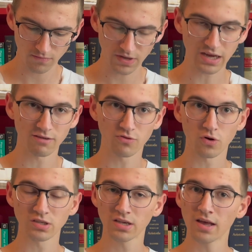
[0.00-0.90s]
And of
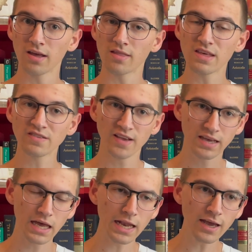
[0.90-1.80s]
course, this
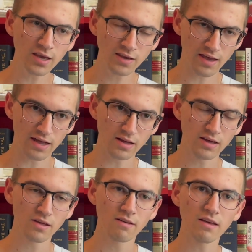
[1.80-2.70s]
gelichtet
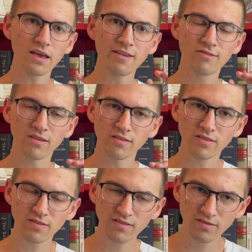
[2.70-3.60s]
is
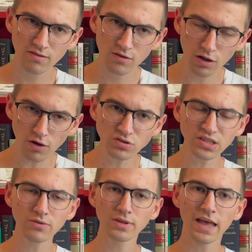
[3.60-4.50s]

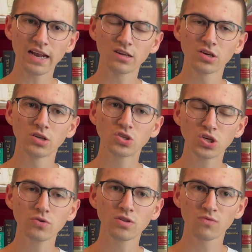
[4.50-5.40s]
closely related
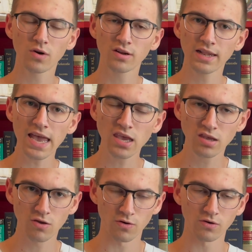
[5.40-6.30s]
to the word
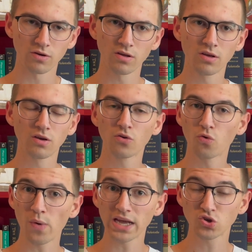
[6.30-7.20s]
Lichtung,
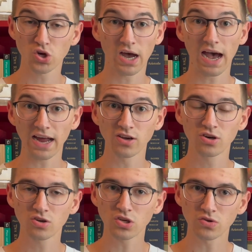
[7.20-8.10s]
which
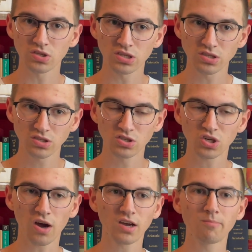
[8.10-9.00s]
Heidegger uses to
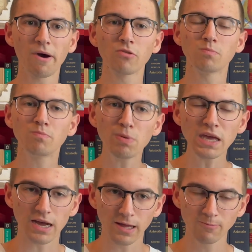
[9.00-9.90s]
talk about
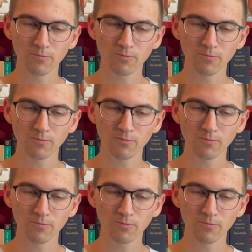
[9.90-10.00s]
being.